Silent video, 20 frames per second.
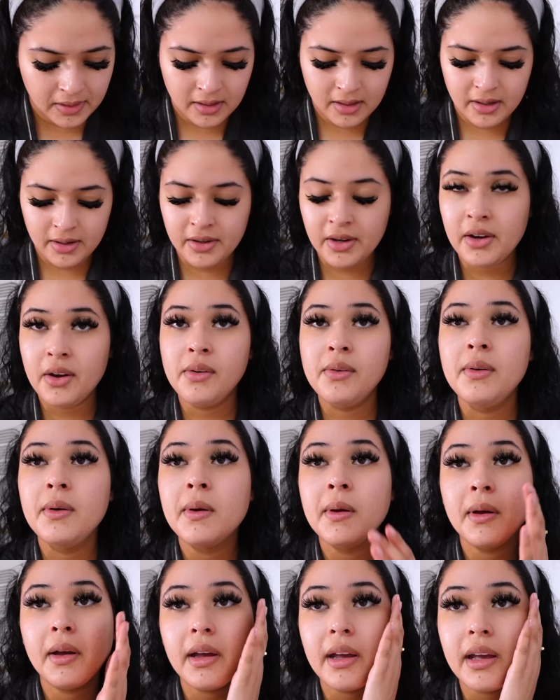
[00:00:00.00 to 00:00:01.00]
ago.
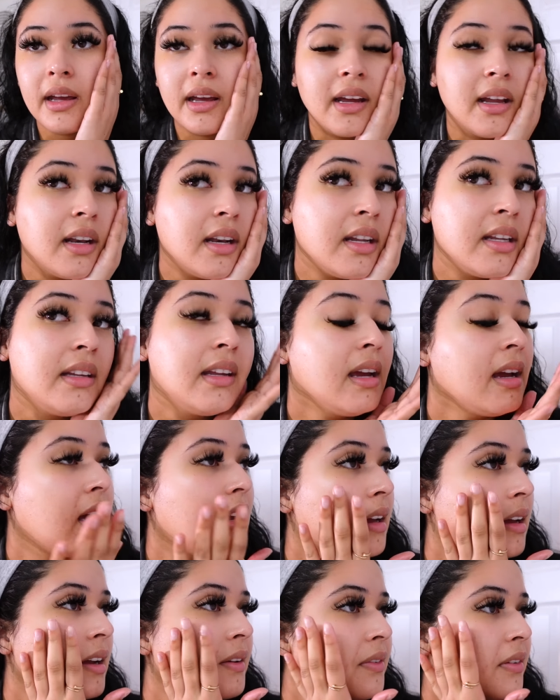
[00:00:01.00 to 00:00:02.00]
And
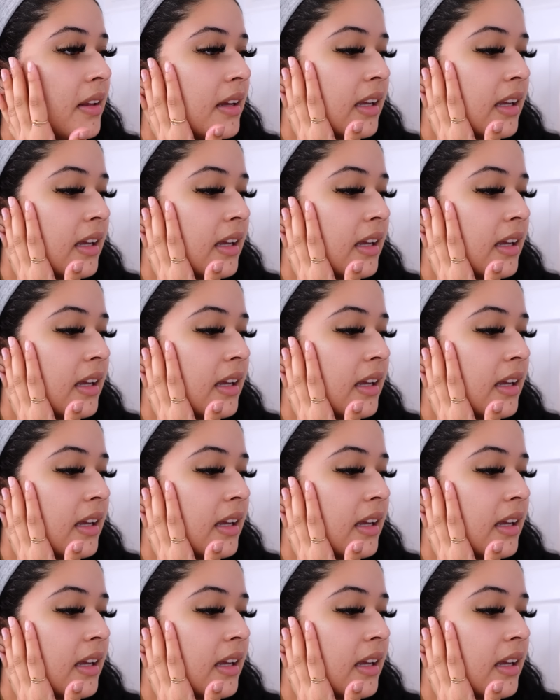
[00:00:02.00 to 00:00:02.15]
yeah, I feel